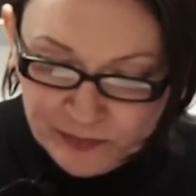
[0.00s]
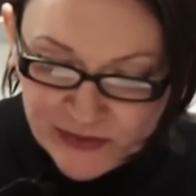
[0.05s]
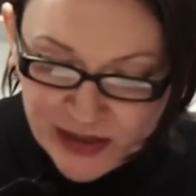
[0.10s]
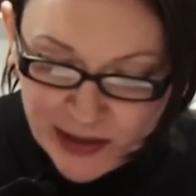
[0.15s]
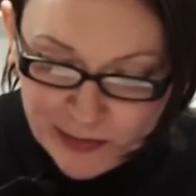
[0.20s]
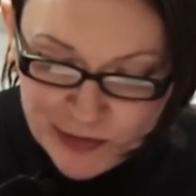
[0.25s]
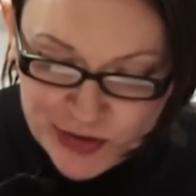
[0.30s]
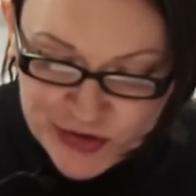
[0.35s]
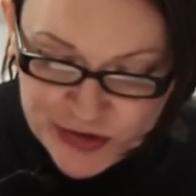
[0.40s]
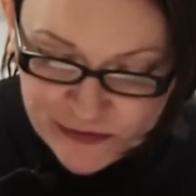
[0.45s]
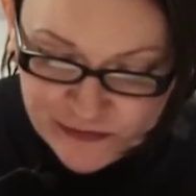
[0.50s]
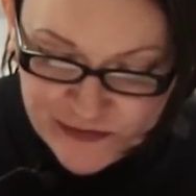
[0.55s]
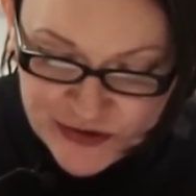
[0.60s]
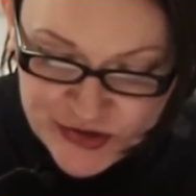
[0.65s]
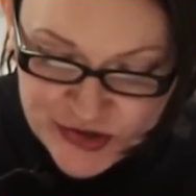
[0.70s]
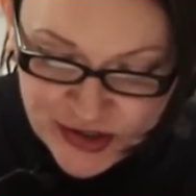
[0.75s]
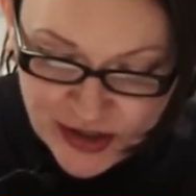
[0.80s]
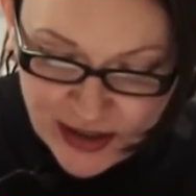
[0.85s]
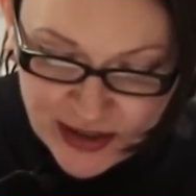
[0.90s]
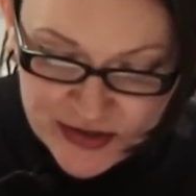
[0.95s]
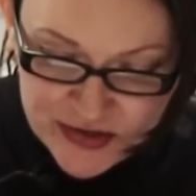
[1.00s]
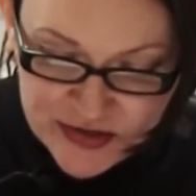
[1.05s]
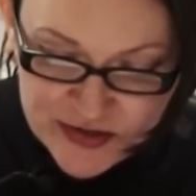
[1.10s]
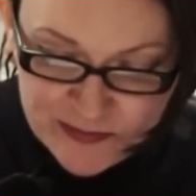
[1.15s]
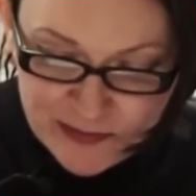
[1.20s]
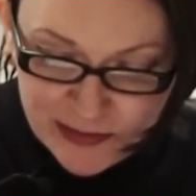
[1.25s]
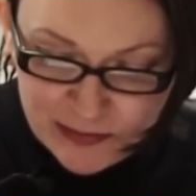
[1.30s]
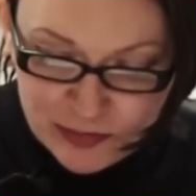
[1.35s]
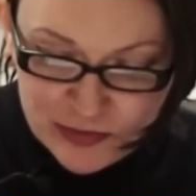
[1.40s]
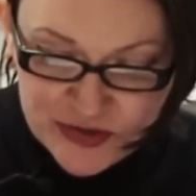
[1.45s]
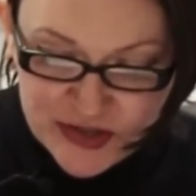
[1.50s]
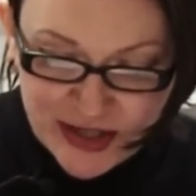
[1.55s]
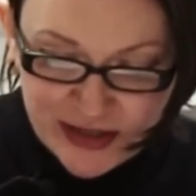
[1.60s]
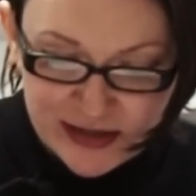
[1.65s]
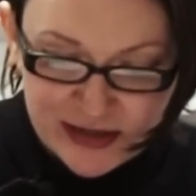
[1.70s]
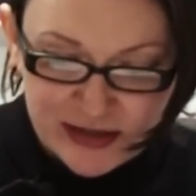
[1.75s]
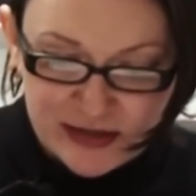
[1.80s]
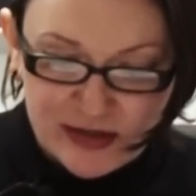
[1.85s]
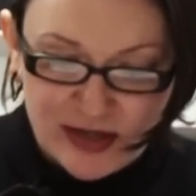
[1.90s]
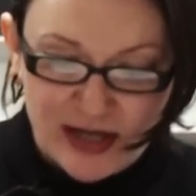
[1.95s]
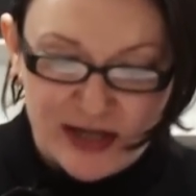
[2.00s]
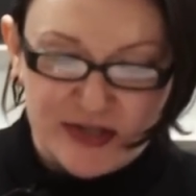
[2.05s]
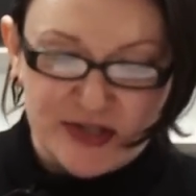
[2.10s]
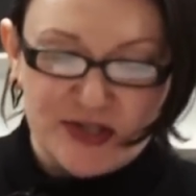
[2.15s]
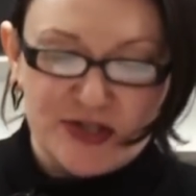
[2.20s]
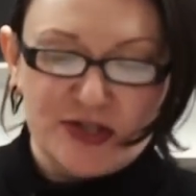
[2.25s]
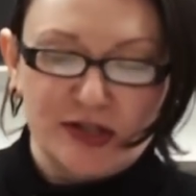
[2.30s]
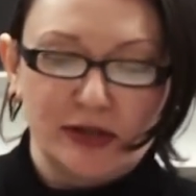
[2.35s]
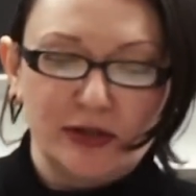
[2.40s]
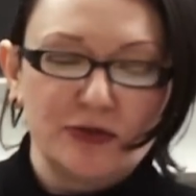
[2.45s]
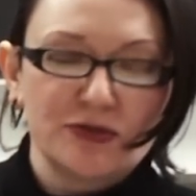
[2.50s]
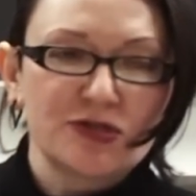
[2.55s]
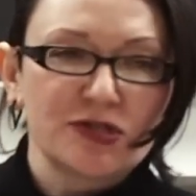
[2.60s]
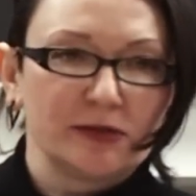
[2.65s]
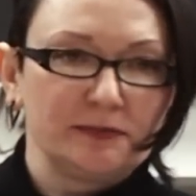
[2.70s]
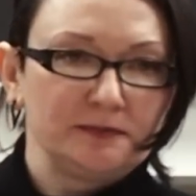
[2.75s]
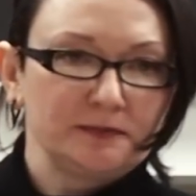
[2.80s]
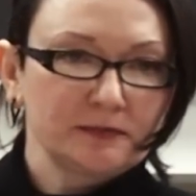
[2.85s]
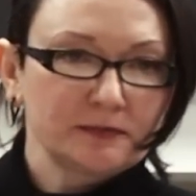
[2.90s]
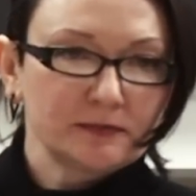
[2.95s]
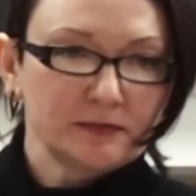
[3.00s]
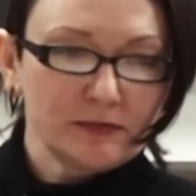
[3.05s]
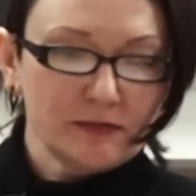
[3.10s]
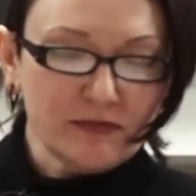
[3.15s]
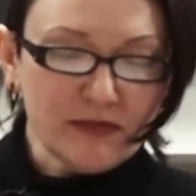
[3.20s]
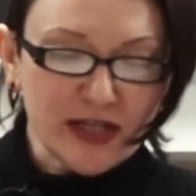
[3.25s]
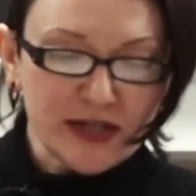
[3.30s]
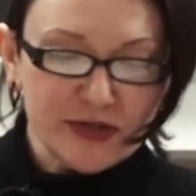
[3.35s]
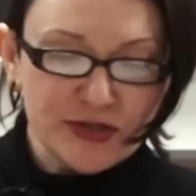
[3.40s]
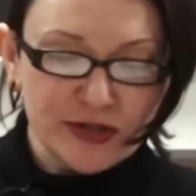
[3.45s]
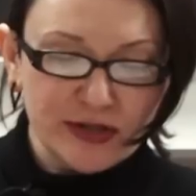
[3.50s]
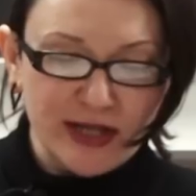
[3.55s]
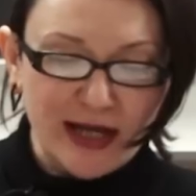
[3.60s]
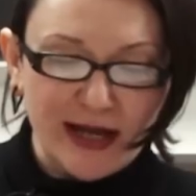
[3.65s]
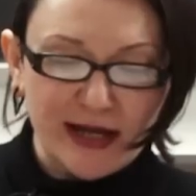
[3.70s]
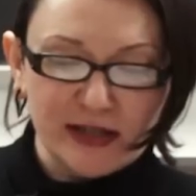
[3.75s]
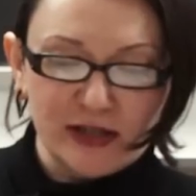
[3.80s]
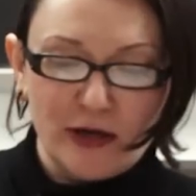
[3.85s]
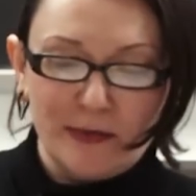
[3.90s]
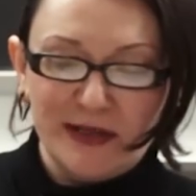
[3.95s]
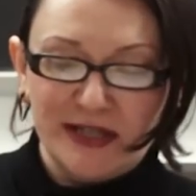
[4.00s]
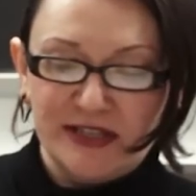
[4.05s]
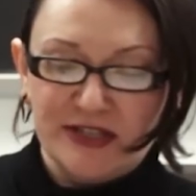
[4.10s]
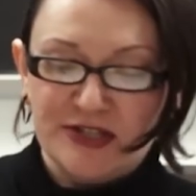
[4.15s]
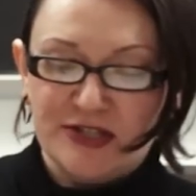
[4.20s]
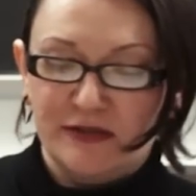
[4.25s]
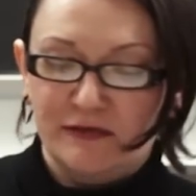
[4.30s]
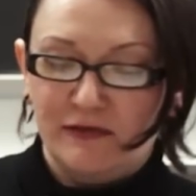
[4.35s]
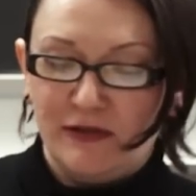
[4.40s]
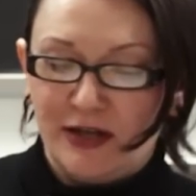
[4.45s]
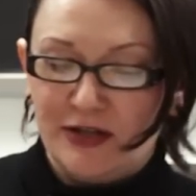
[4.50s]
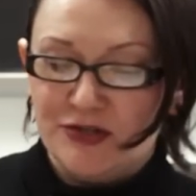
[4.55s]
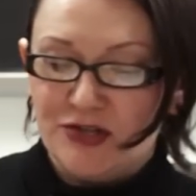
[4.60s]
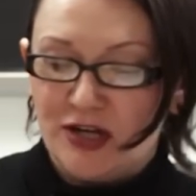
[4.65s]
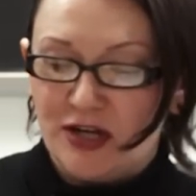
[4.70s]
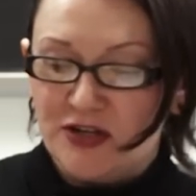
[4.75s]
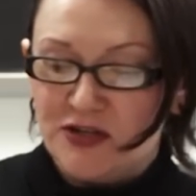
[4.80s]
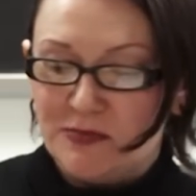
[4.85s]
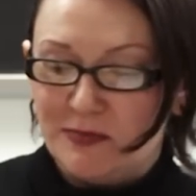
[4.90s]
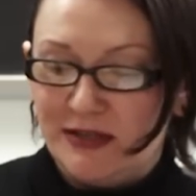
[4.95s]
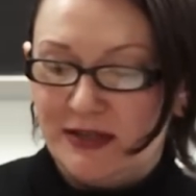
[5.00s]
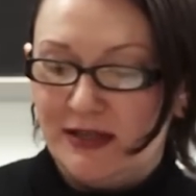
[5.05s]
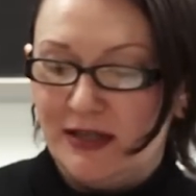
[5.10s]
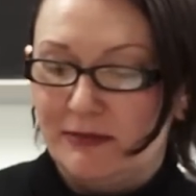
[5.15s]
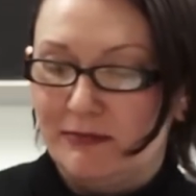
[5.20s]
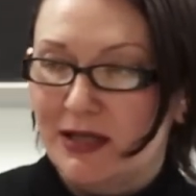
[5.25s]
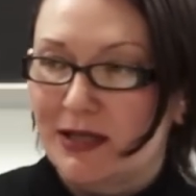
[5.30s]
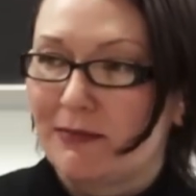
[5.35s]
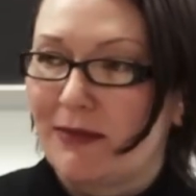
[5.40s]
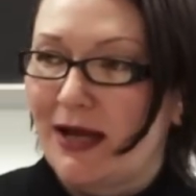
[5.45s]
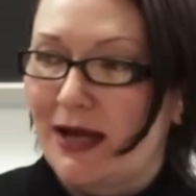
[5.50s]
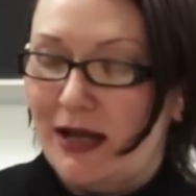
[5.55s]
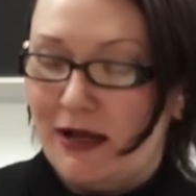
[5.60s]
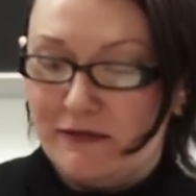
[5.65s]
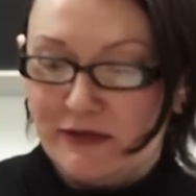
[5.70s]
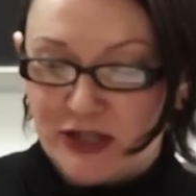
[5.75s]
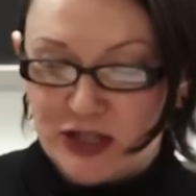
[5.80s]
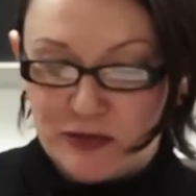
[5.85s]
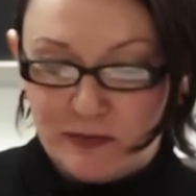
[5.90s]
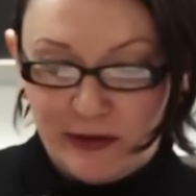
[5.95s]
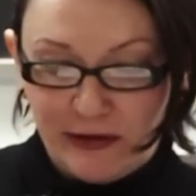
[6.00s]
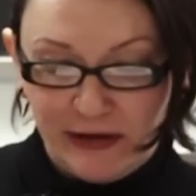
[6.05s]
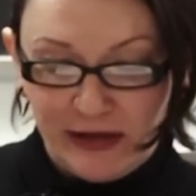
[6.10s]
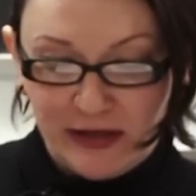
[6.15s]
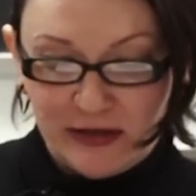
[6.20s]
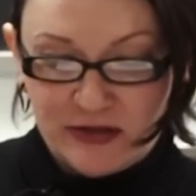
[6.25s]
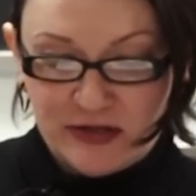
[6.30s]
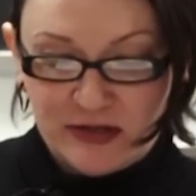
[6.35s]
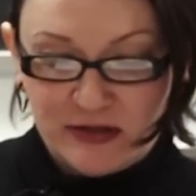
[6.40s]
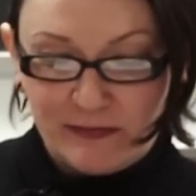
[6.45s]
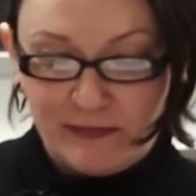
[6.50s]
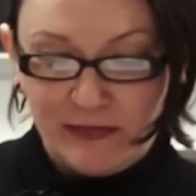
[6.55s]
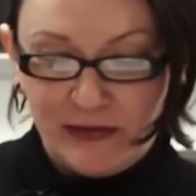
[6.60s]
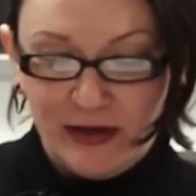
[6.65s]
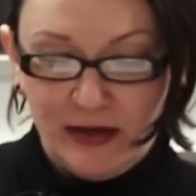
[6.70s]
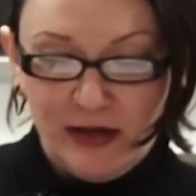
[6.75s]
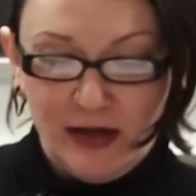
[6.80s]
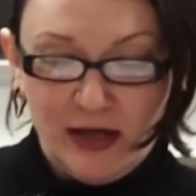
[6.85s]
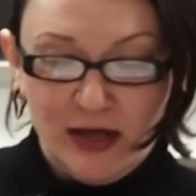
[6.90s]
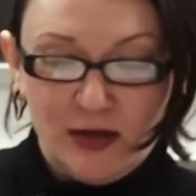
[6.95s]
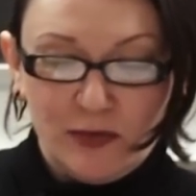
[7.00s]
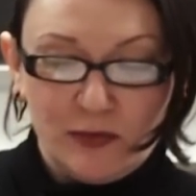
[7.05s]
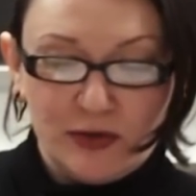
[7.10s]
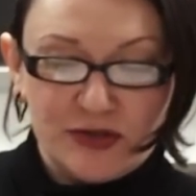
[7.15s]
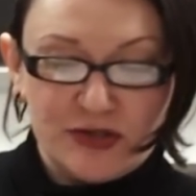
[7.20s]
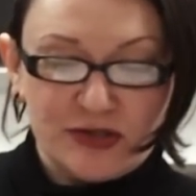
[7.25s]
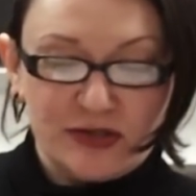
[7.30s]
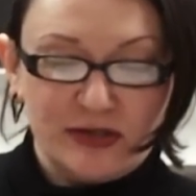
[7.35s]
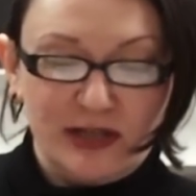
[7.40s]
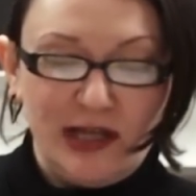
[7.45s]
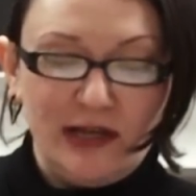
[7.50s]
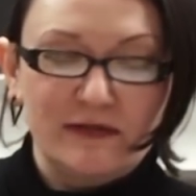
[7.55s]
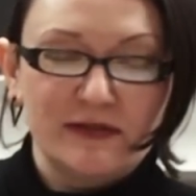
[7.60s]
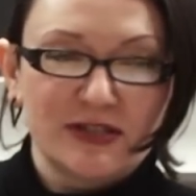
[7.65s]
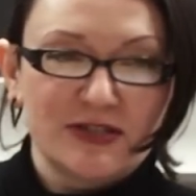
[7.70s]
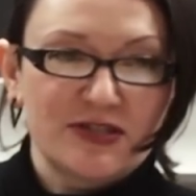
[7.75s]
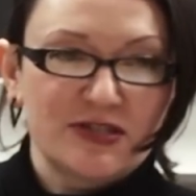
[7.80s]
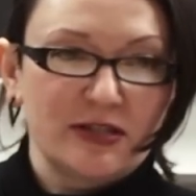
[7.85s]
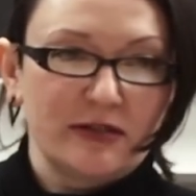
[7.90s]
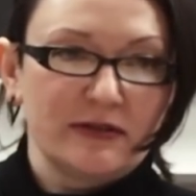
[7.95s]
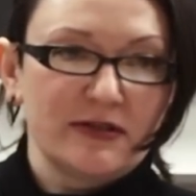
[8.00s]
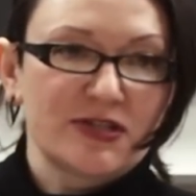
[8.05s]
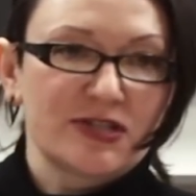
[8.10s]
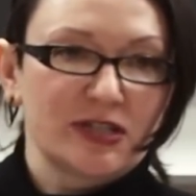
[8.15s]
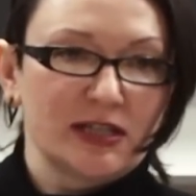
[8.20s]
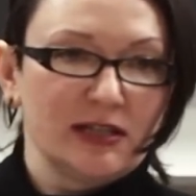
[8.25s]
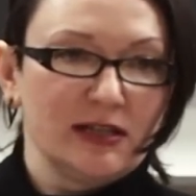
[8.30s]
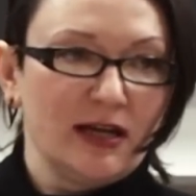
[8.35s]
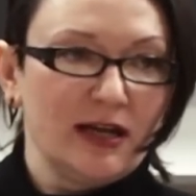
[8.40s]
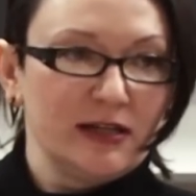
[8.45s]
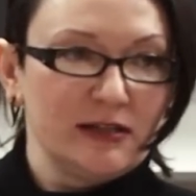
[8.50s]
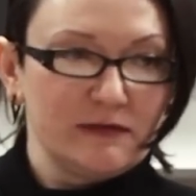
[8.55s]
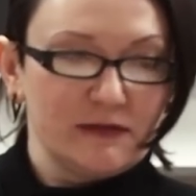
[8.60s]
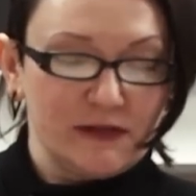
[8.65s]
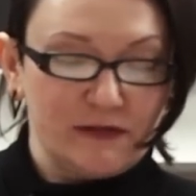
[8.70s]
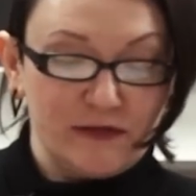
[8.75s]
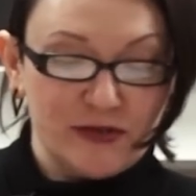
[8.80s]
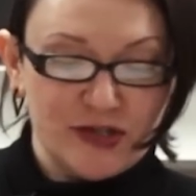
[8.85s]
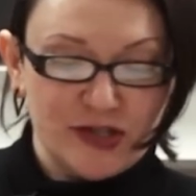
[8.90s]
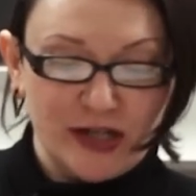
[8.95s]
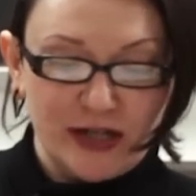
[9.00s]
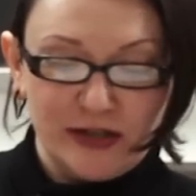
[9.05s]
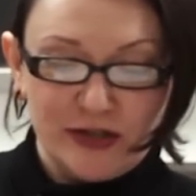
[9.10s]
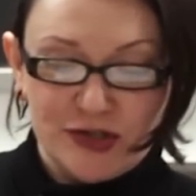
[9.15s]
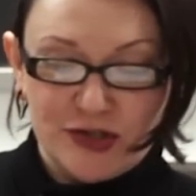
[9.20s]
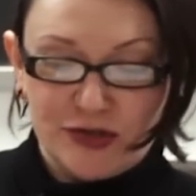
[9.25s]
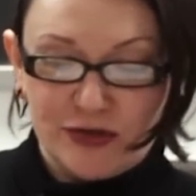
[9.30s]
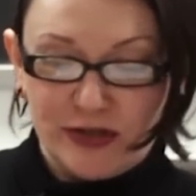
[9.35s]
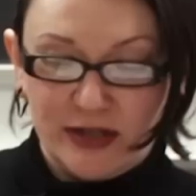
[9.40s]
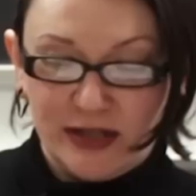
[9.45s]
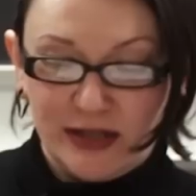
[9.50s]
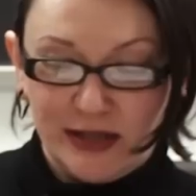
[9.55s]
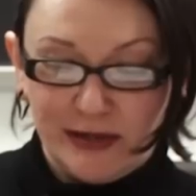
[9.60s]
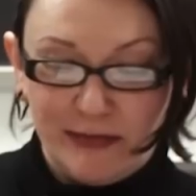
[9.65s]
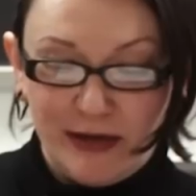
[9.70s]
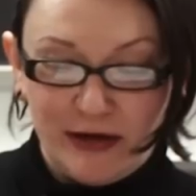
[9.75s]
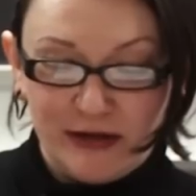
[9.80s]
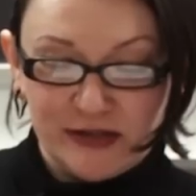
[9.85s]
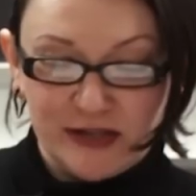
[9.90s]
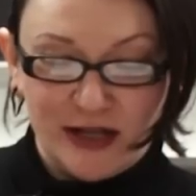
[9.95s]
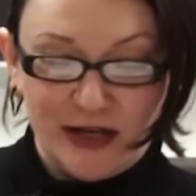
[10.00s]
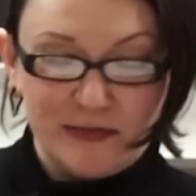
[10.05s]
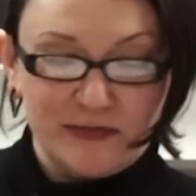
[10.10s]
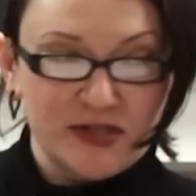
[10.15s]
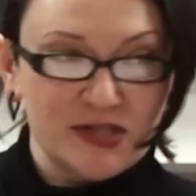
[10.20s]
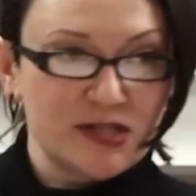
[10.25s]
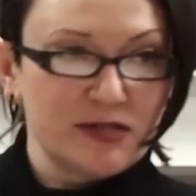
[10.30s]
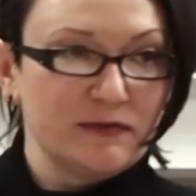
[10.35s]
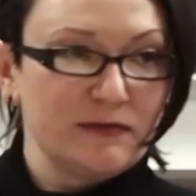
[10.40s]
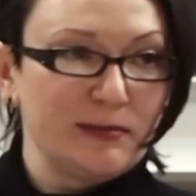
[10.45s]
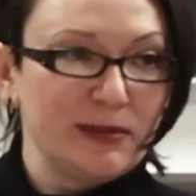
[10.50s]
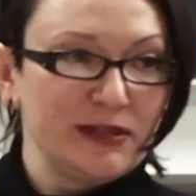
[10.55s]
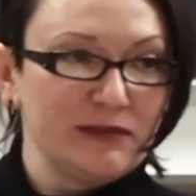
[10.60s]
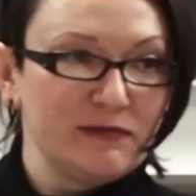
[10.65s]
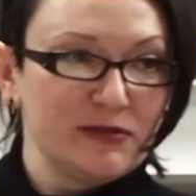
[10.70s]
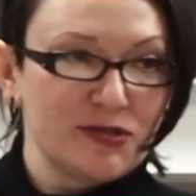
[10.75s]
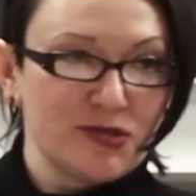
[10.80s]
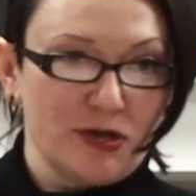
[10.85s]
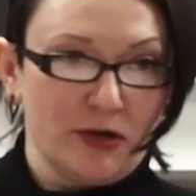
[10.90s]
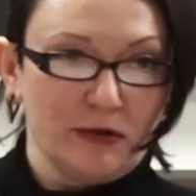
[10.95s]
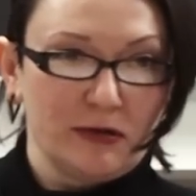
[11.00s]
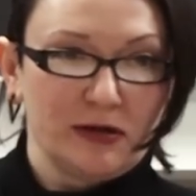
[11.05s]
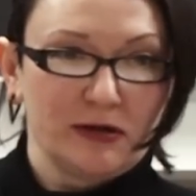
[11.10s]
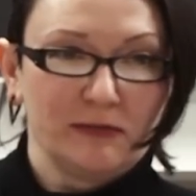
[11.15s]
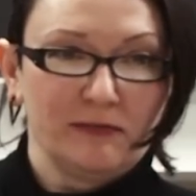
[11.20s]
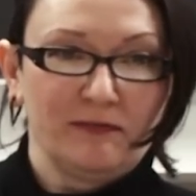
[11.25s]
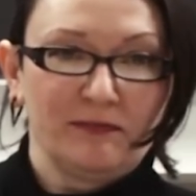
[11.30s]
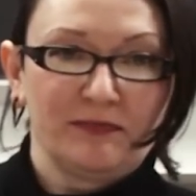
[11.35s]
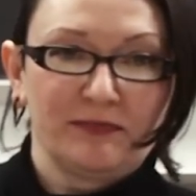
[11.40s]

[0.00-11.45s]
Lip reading: Commercial fishing has been presented as a solution to the economic disenfranchisement that Mi'kmaq have experienced, which, given the serious decline of the fishing industry in the Maritimes, is a bit of a joke.